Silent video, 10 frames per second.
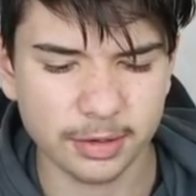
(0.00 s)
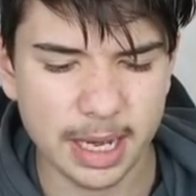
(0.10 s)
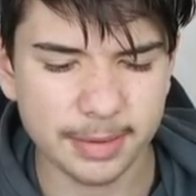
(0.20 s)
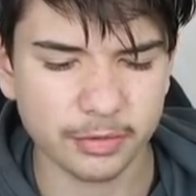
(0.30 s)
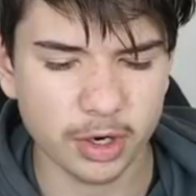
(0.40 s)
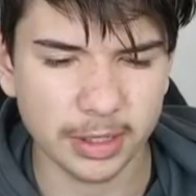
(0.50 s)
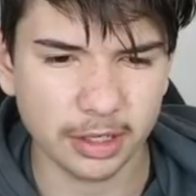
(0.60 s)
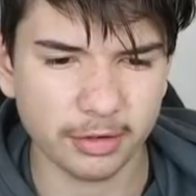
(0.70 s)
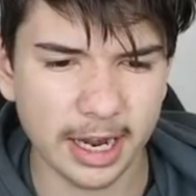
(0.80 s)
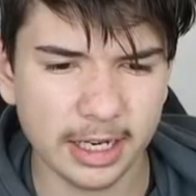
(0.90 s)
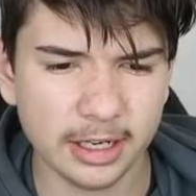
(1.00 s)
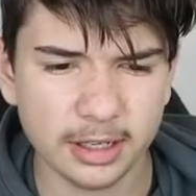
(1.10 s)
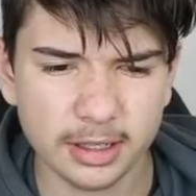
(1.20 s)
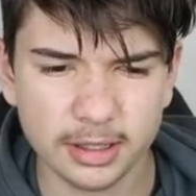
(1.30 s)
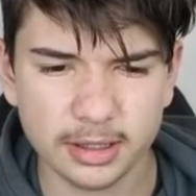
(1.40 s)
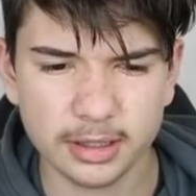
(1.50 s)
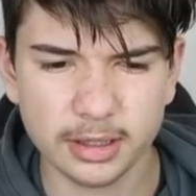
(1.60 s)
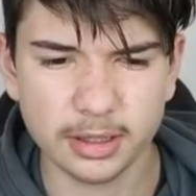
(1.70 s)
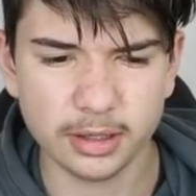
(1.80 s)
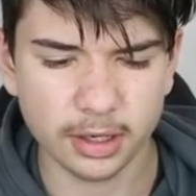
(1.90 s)
Maybe Robbie Gray.
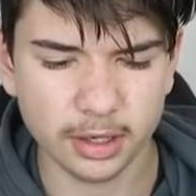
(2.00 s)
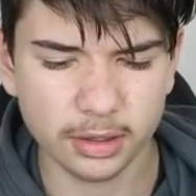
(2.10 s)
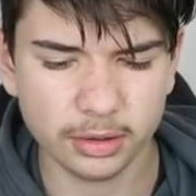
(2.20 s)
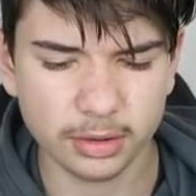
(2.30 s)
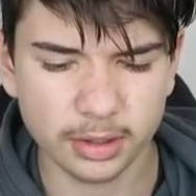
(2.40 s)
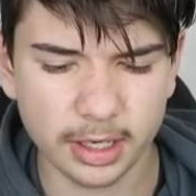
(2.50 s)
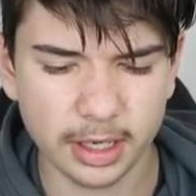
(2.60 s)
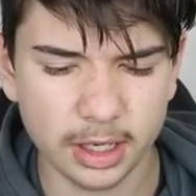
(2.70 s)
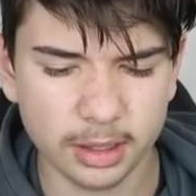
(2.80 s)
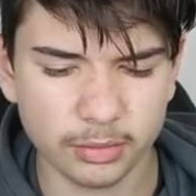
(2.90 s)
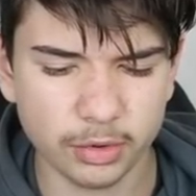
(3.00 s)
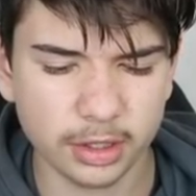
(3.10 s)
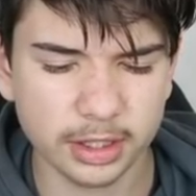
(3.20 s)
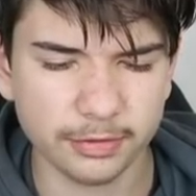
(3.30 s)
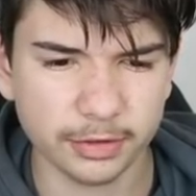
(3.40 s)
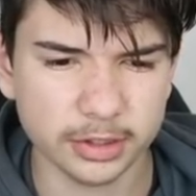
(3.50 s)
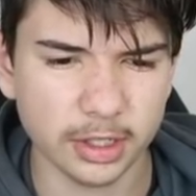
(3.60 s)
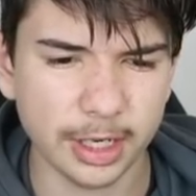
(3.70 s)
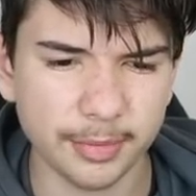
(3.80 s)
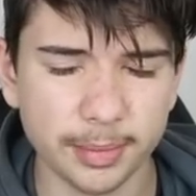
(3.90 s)
No. Rockcliffe
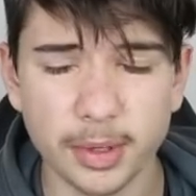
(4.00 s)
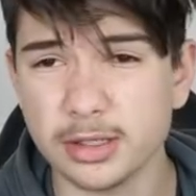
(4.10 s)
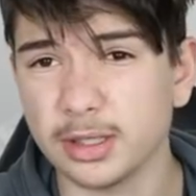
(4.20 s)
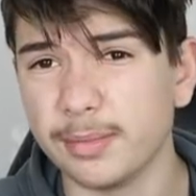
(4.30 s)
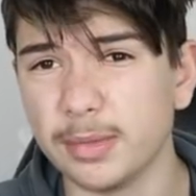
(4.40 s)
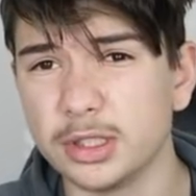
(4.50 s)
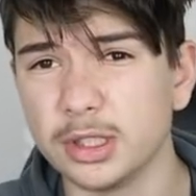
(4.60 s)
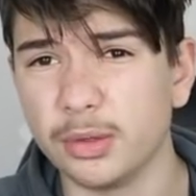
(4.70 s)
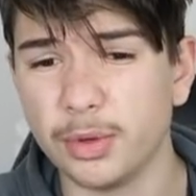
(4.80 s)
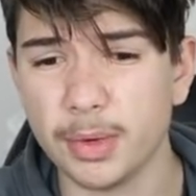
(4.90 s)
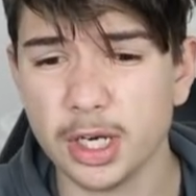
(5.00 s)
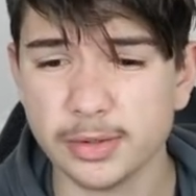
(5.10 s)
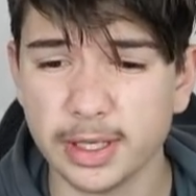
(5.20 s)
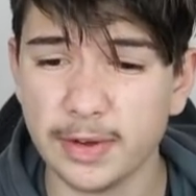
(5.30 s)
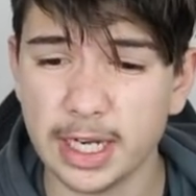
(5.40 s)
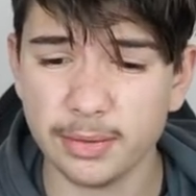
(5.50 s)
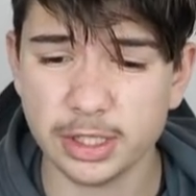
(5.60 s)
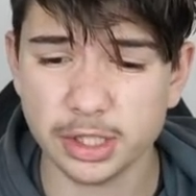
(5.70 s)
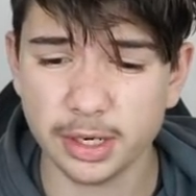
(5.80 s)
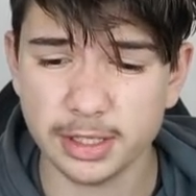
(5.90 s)
retired. We might as well give him a shot. We might as well give anyone a
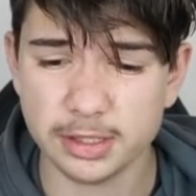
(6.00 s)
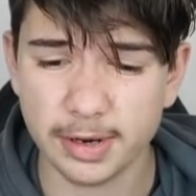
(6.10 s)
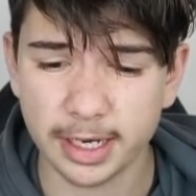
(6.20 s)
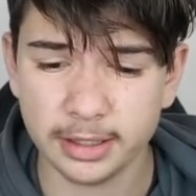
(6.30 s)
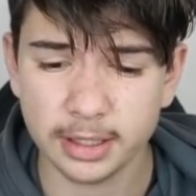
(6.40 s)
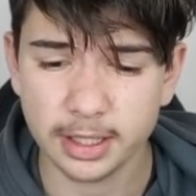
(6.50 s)
shot at this rate.